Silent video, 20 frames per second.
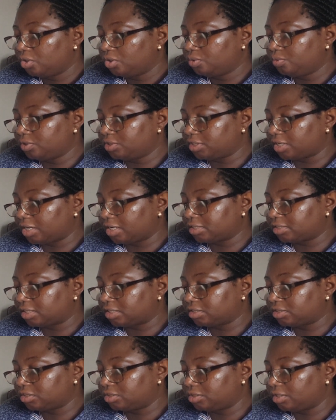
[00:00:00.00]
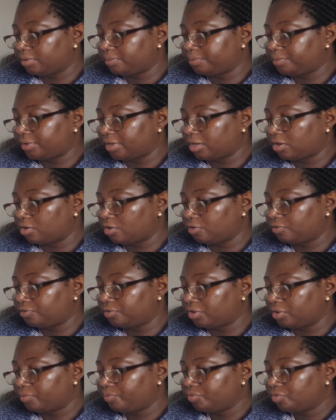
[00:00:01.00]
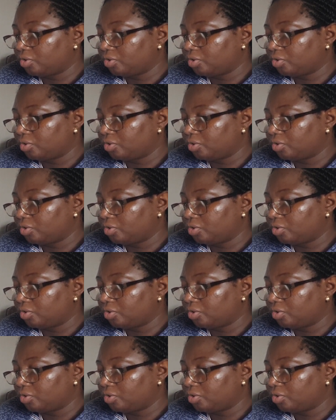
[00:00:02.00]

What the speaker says: which acts as a temporal covering